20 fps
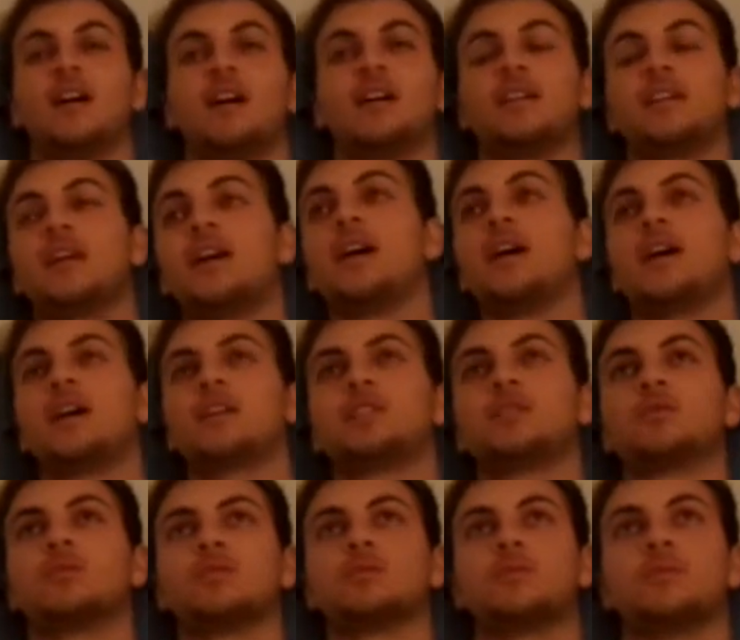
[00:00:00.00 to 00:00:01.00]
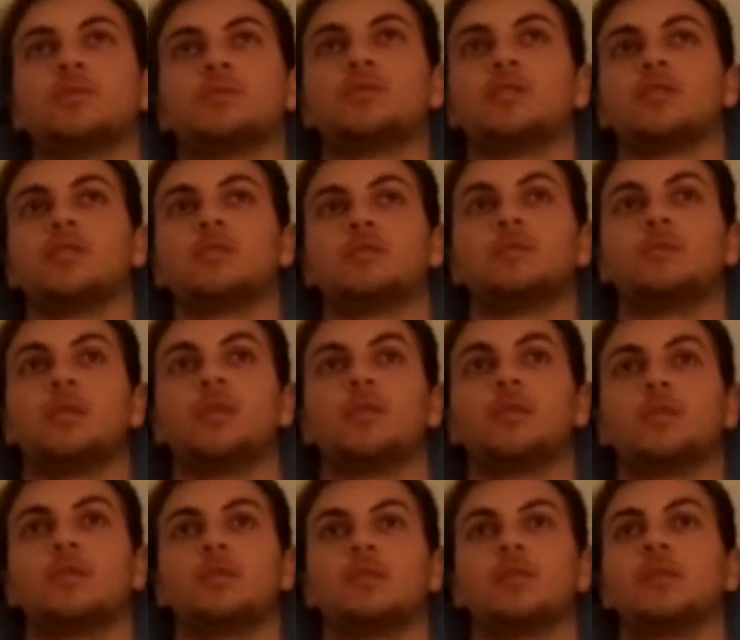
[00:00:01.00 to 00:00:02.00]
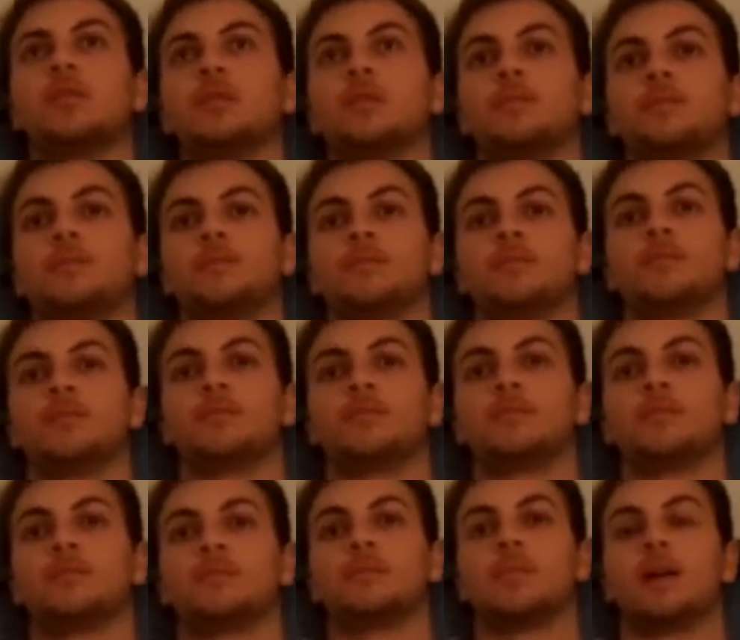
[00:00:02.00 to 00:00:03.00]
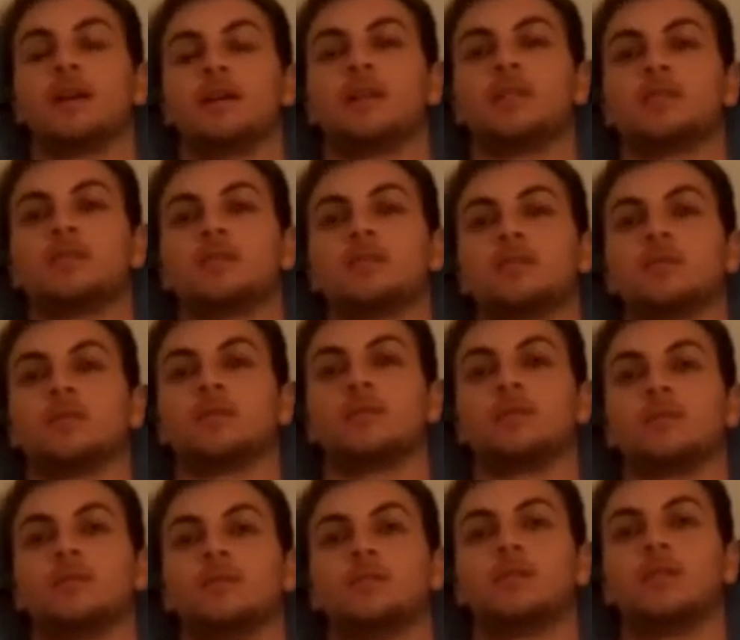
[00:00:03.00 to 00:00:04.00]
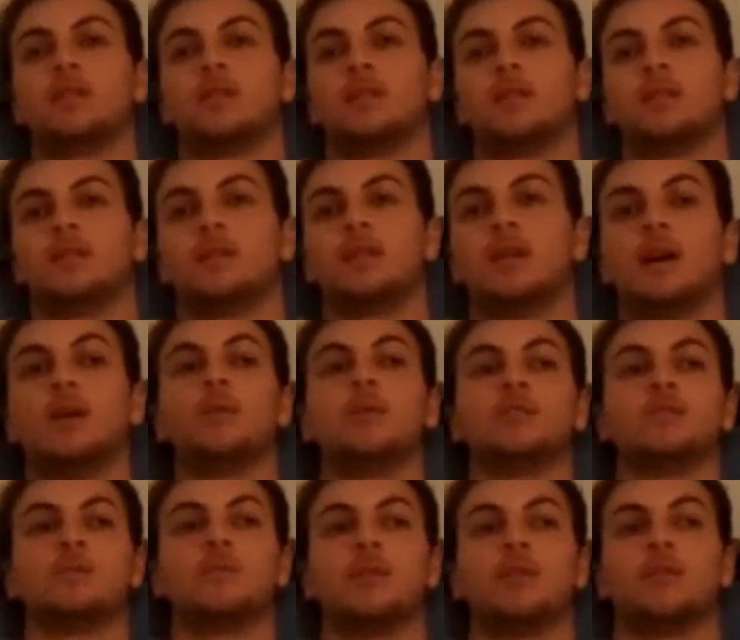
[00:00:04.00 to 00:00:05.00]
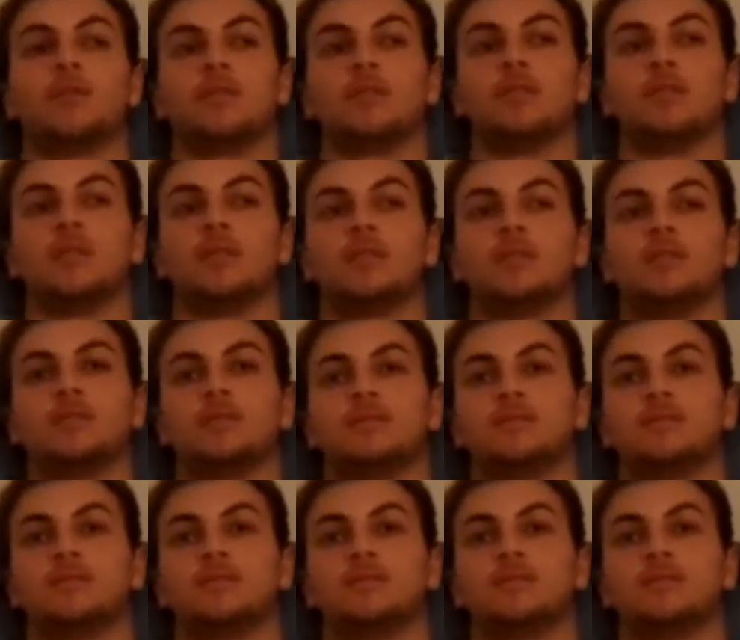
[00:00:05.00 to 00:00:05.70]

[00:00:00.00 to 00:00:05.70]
Yeah, I actually was premature. I was a month early. I guess I was a month early.